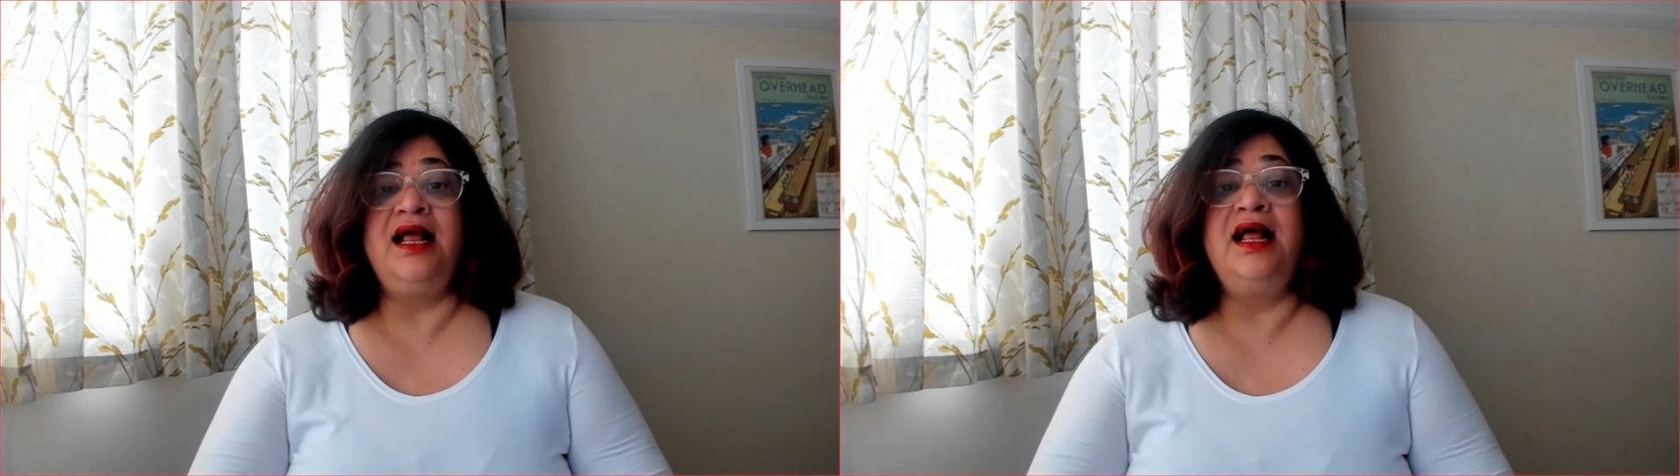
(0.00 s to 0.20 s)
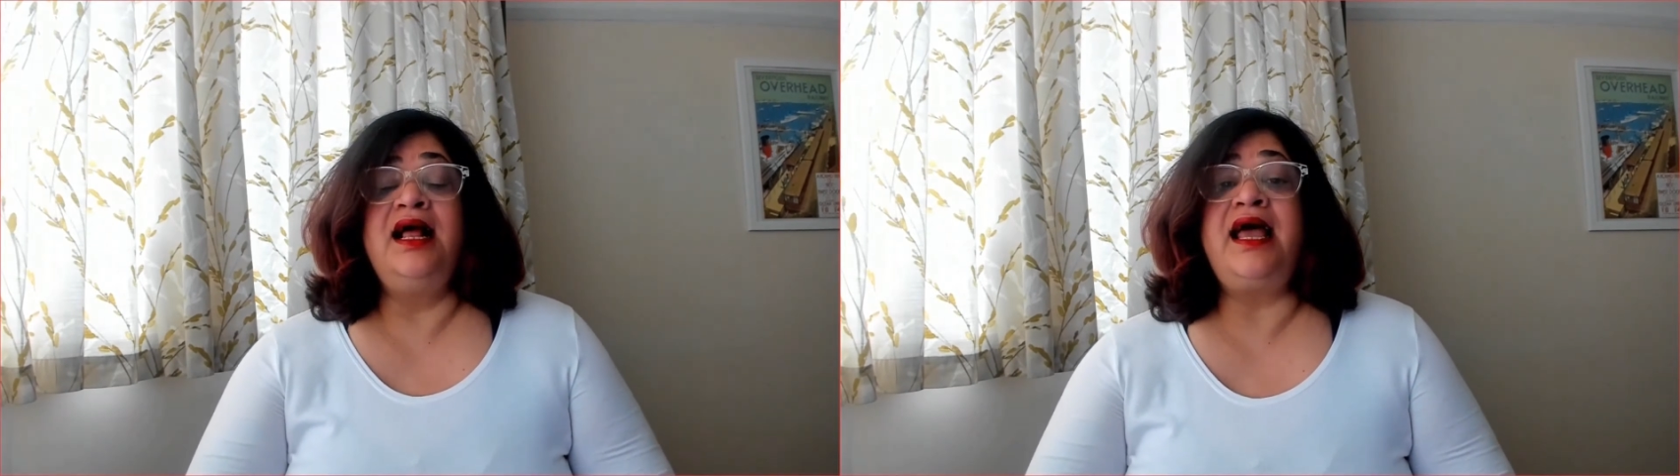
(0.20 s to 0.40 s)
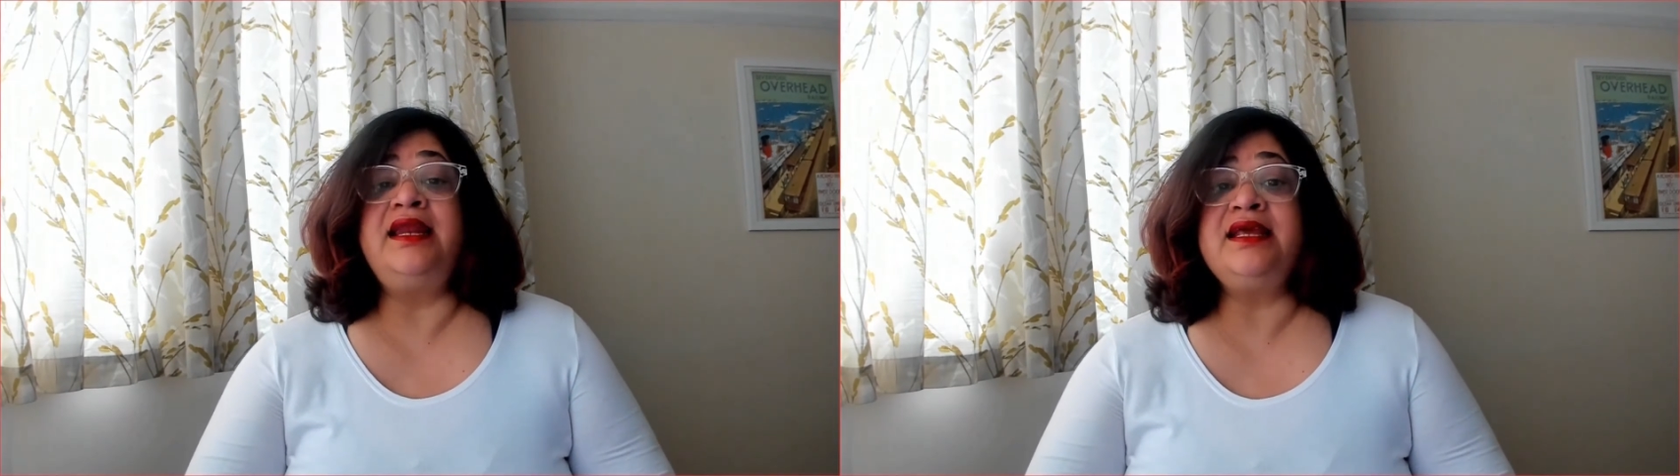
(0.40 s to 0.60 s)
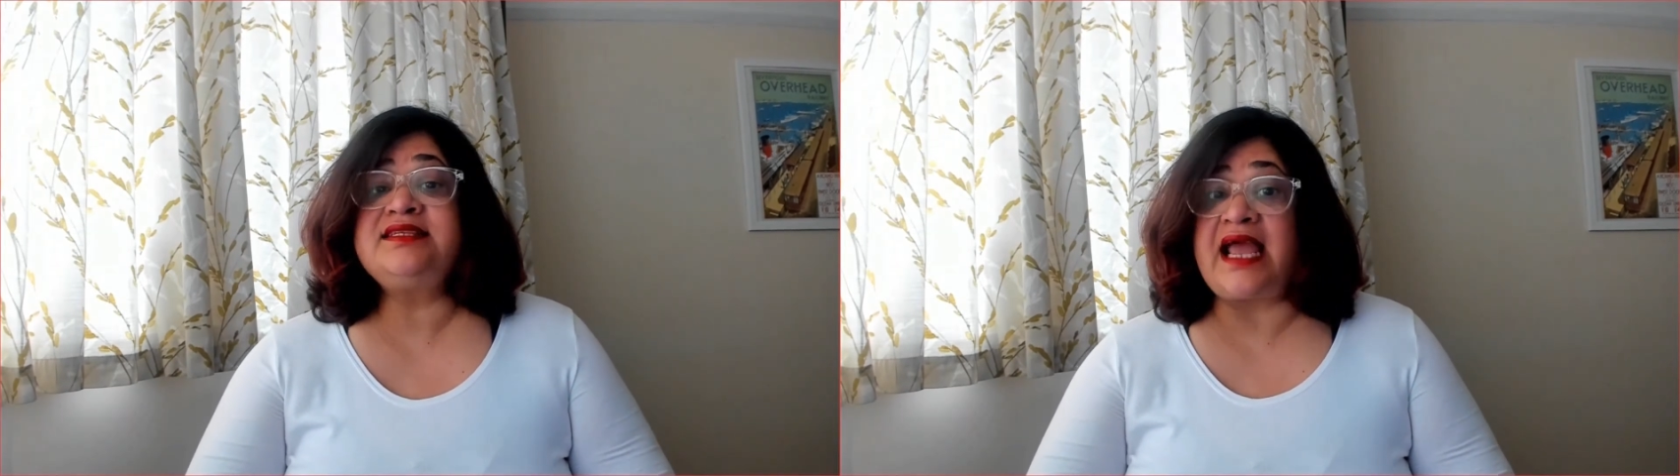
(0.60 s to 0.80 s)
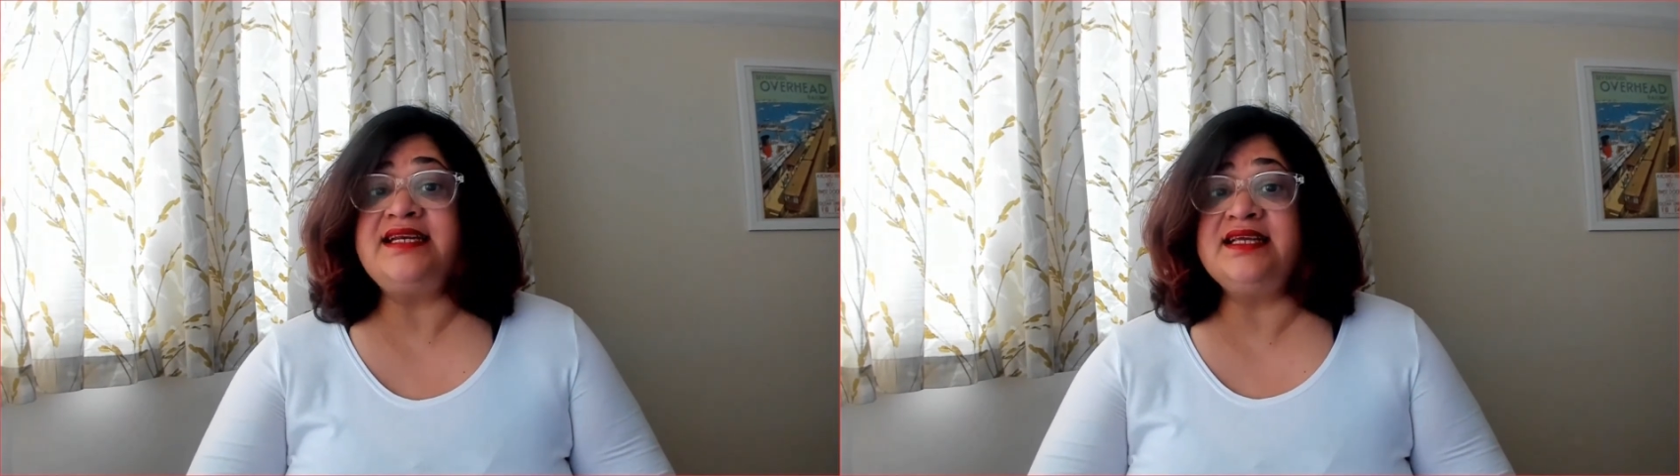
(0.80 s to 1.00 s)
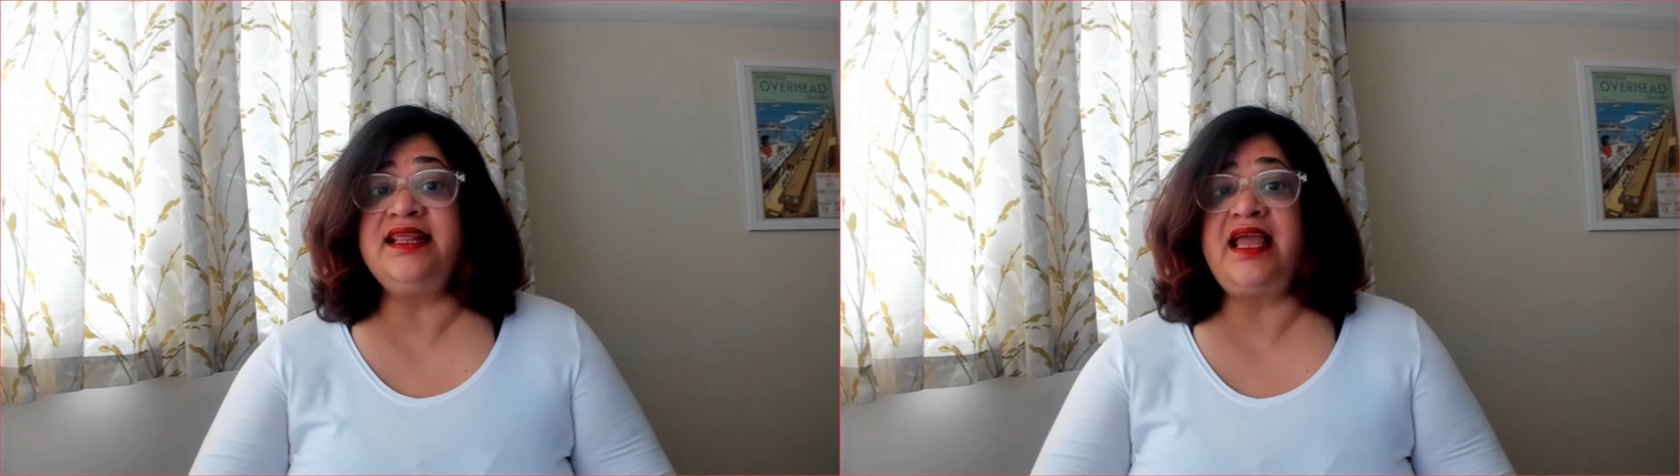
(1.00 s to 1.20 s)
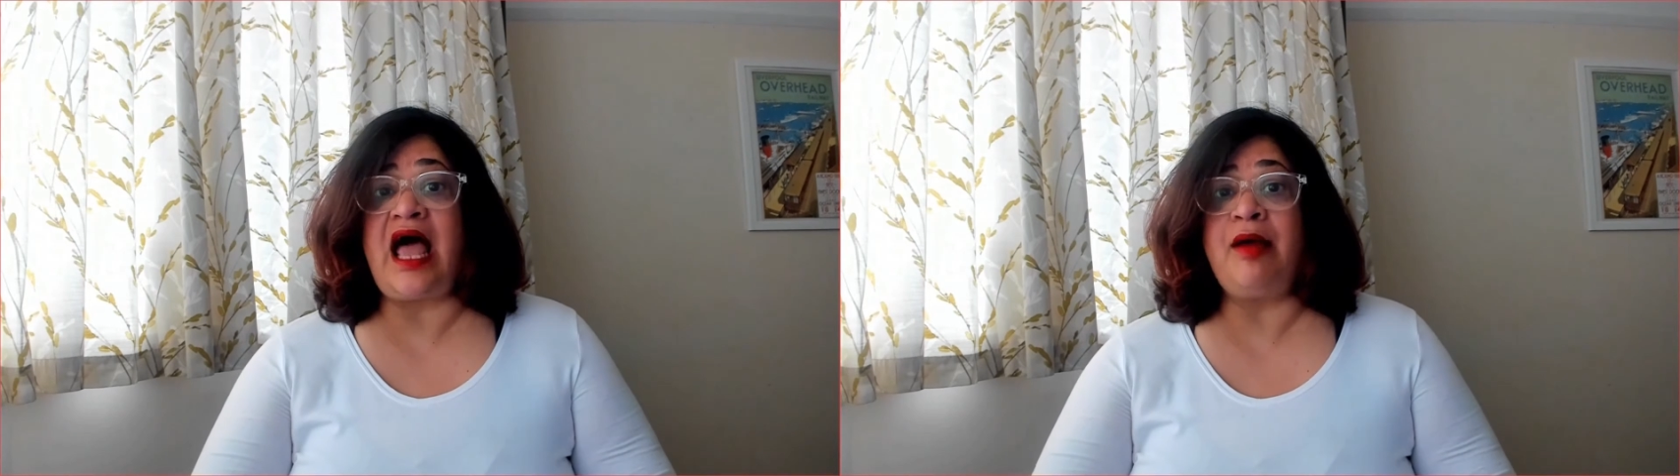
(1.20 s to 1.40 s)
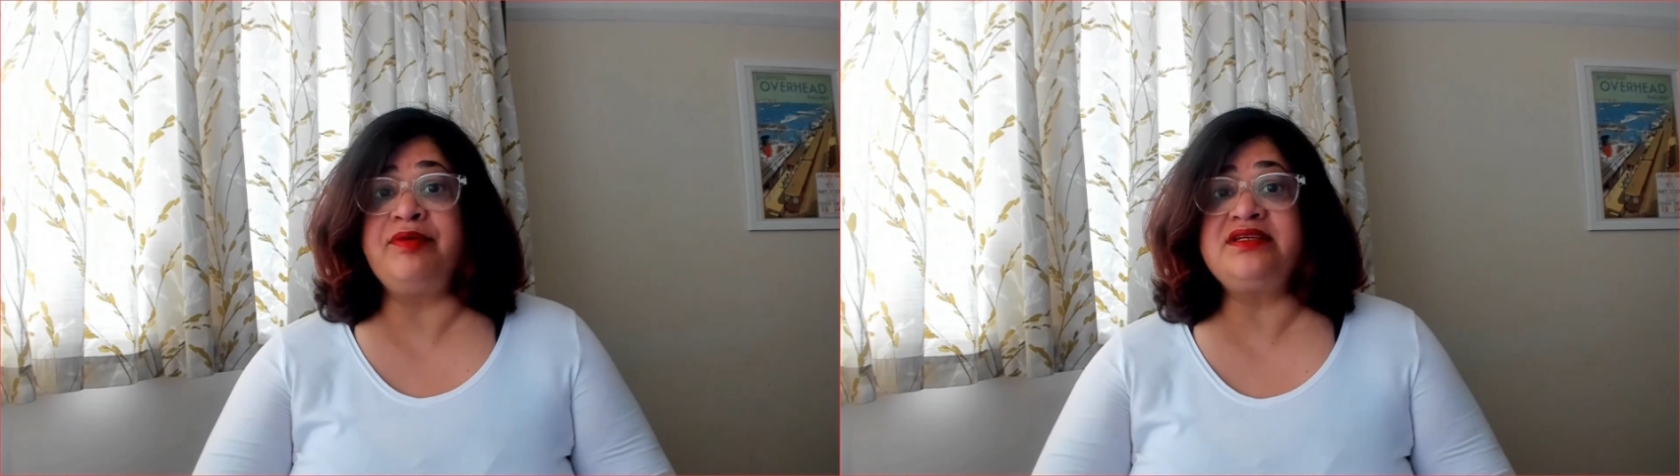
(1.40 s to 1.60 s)
An exciting thing
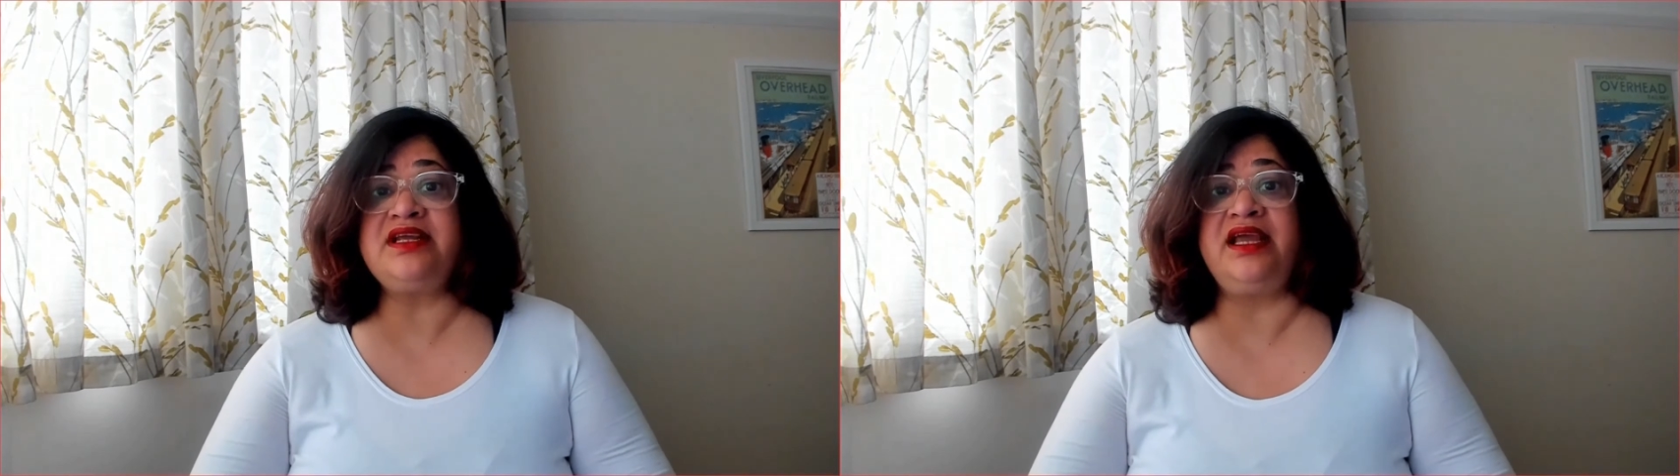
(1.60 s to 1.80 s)
happened